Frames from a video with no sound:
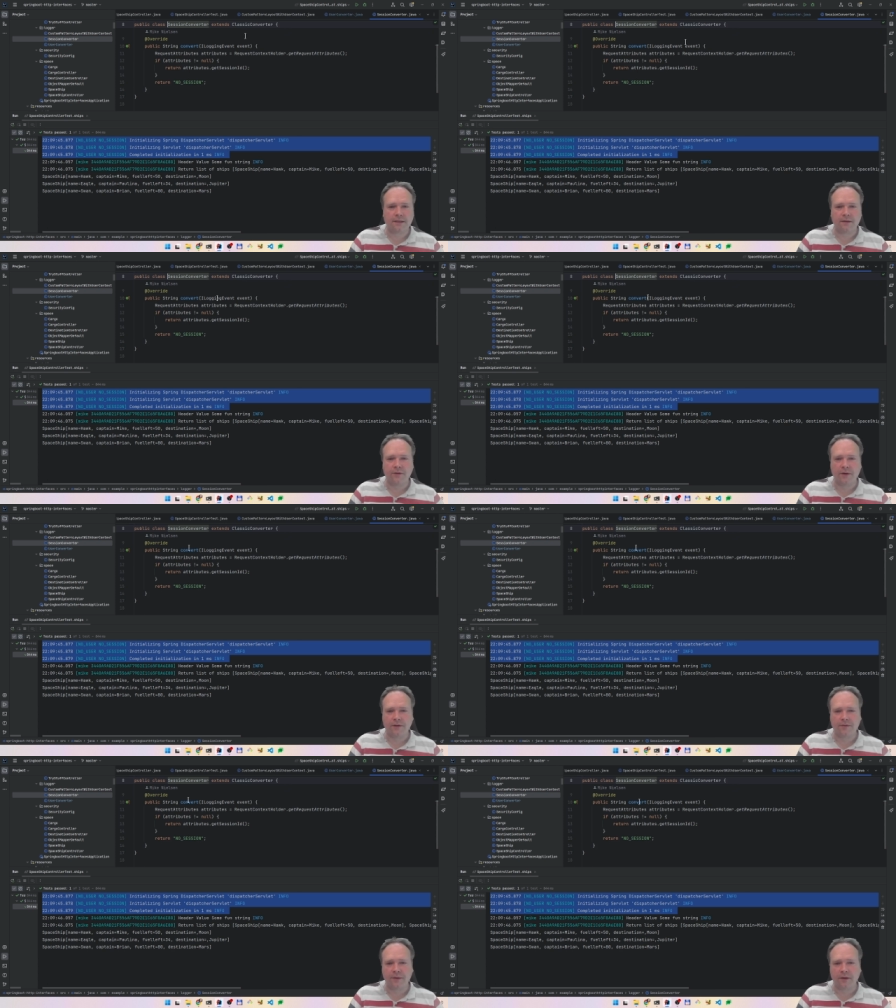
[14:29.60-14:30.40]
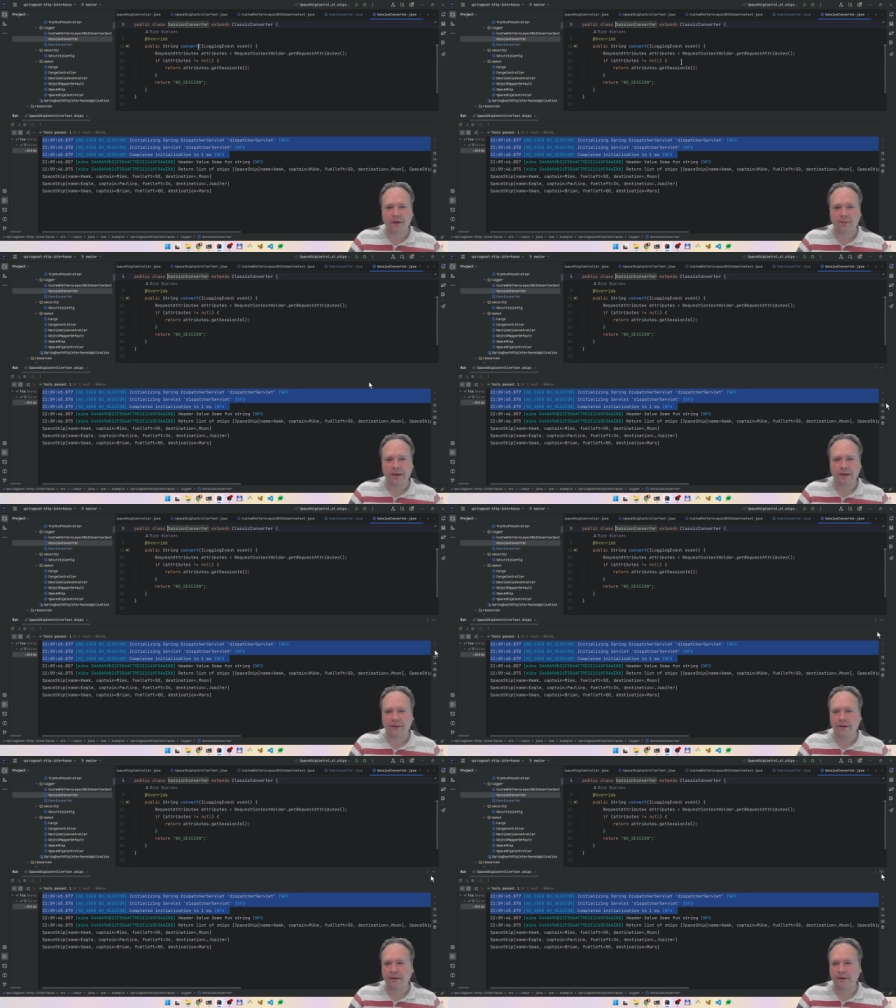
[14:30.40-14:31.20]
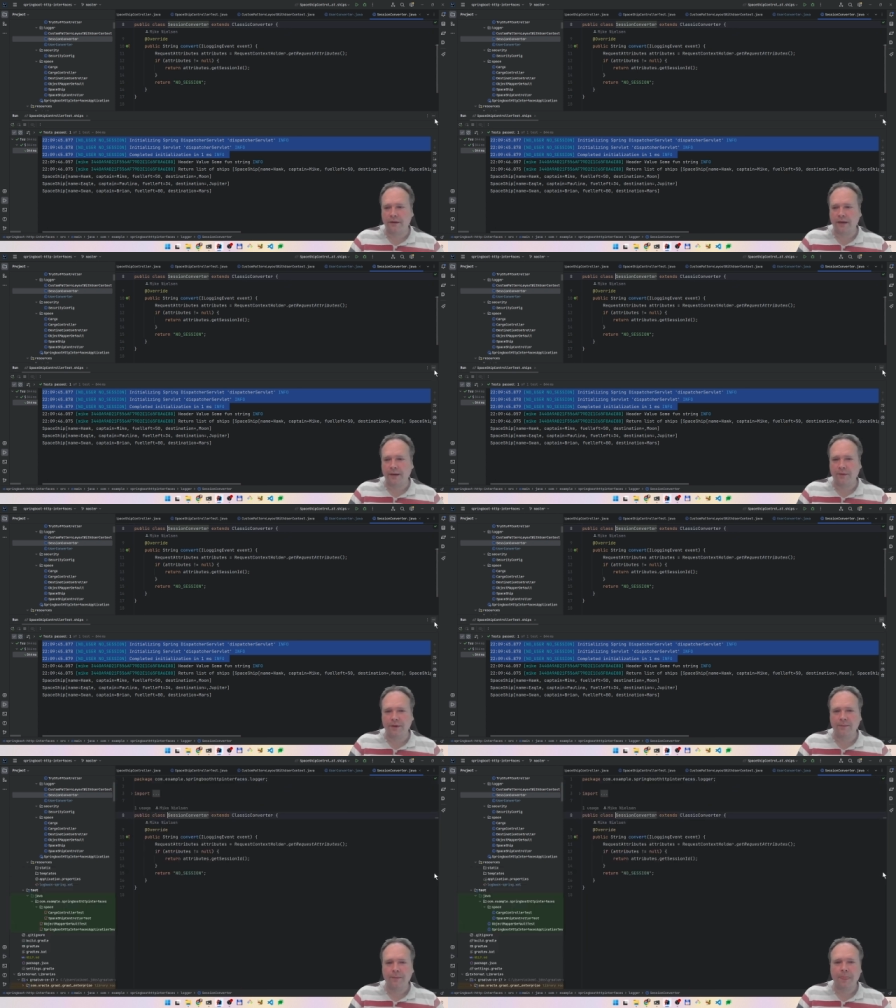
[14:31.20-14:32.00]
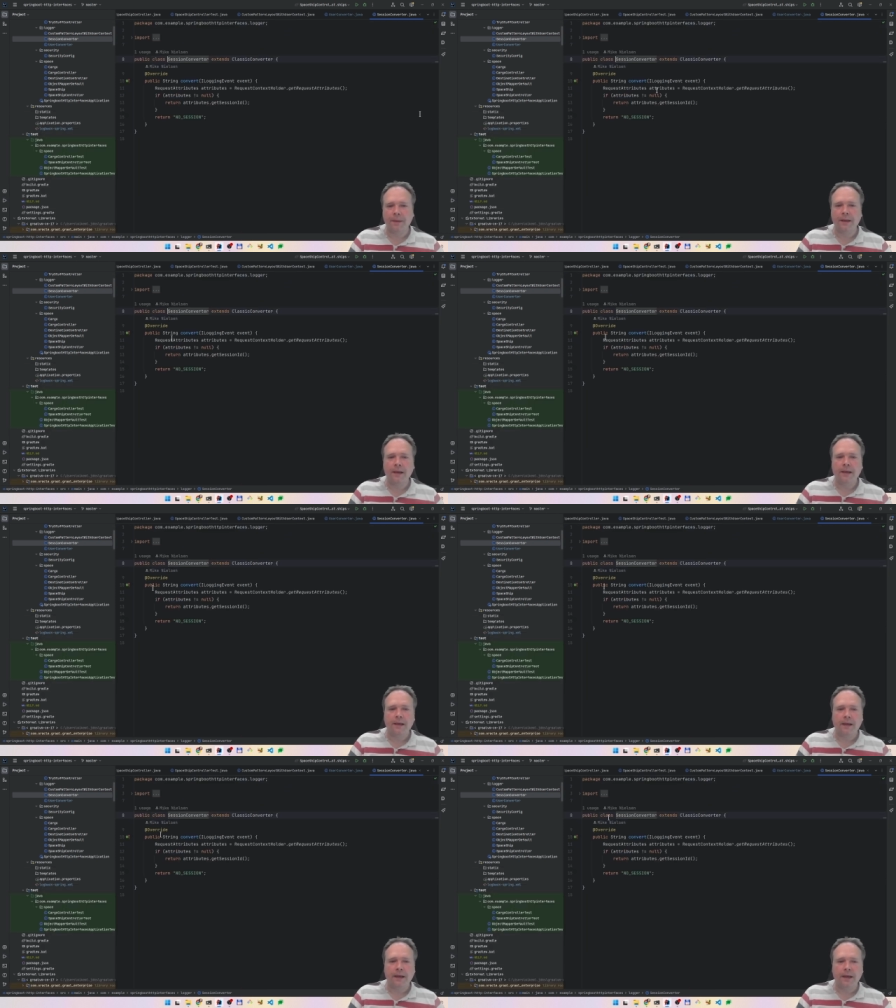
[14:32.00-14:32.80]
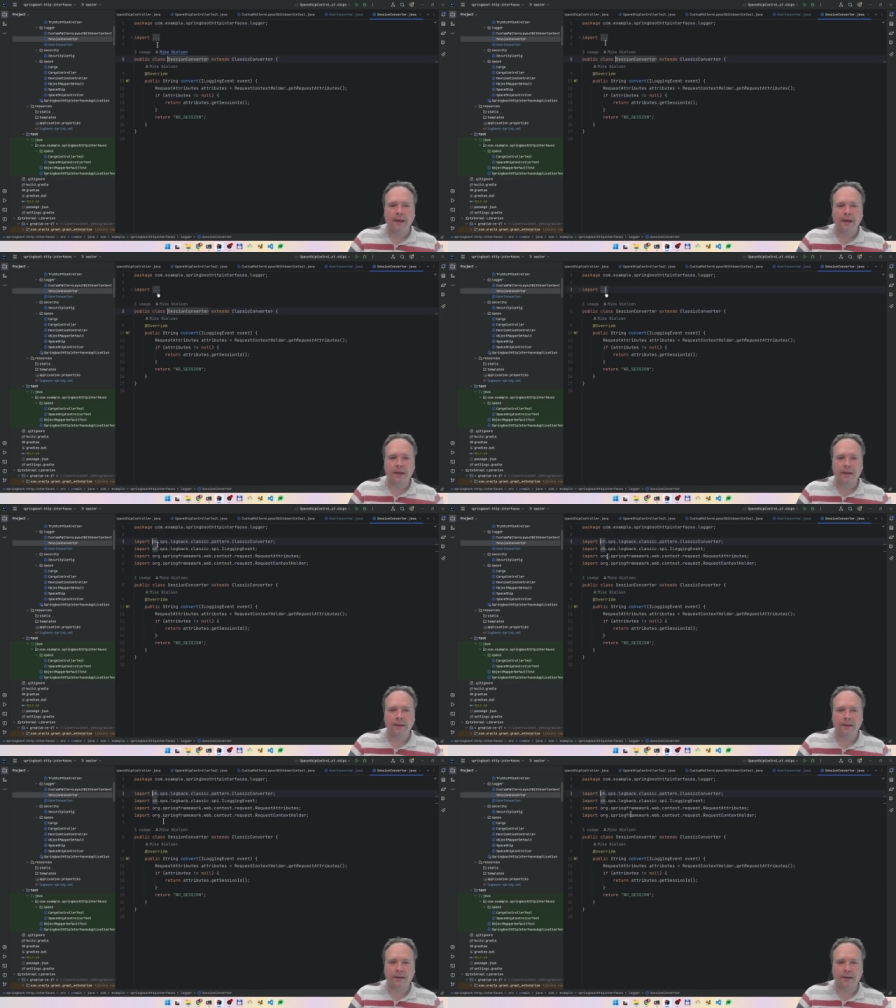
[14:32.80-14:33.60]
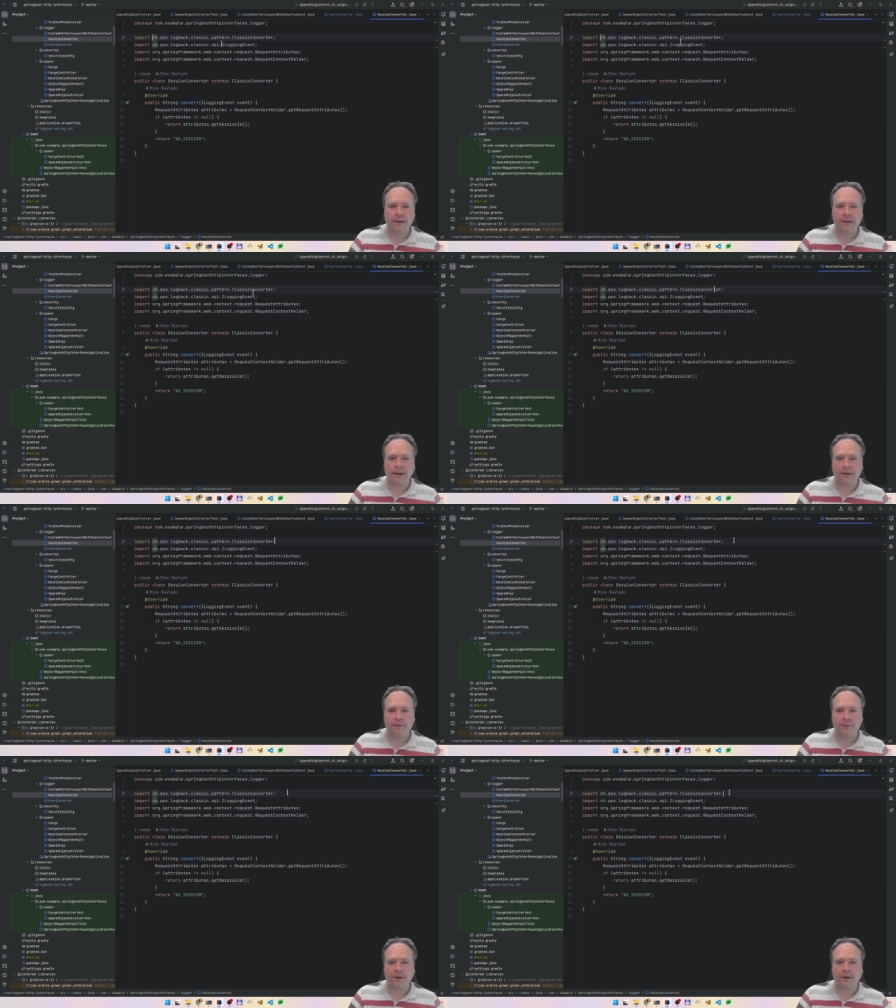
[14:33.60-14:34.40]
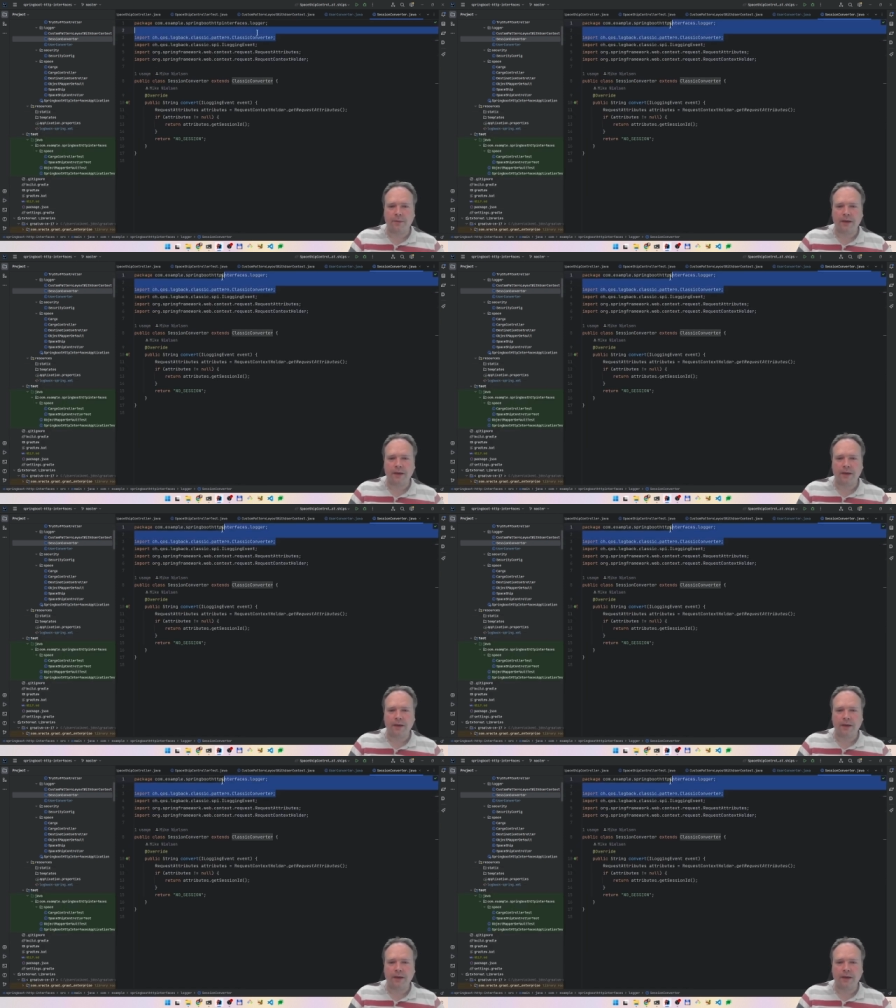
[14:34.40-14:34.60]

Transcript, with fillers: converter from the logback uh, library. And yeah, from the logback